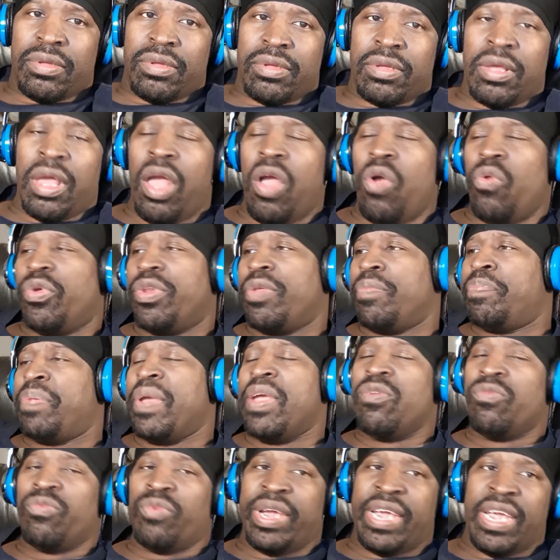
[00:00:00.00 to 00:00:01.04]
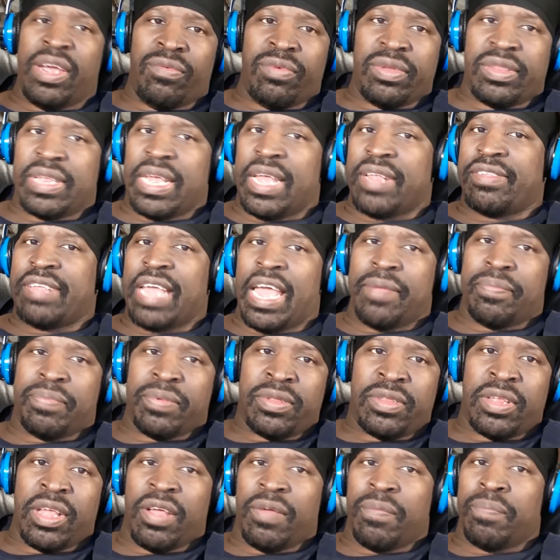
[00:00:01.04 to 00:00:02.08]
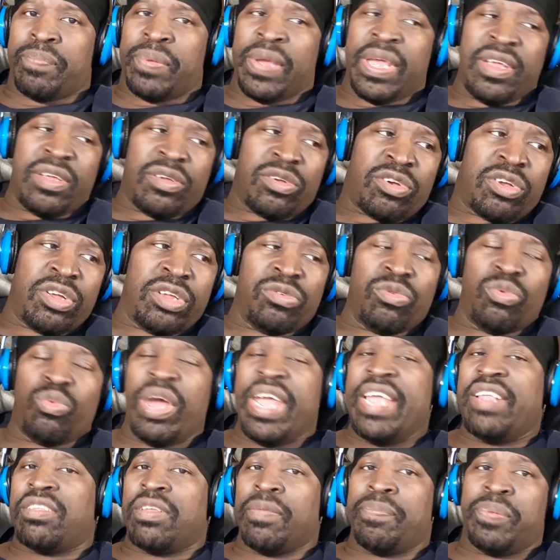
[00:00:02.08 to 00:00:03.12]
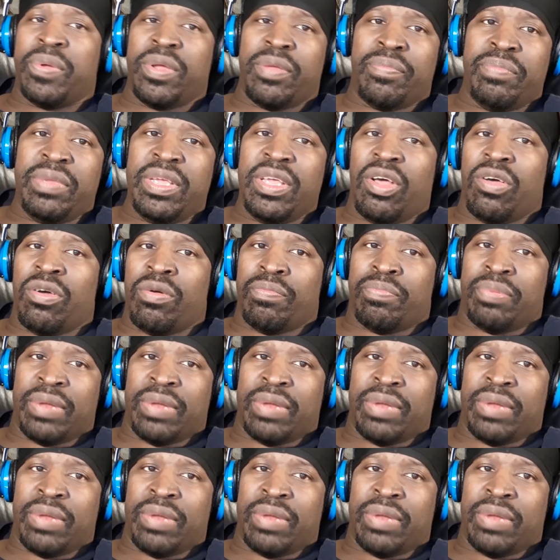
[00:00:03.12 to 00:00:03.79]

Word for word: Y'all would have been ran with that type of stuff. Ben couldn't wait to put me on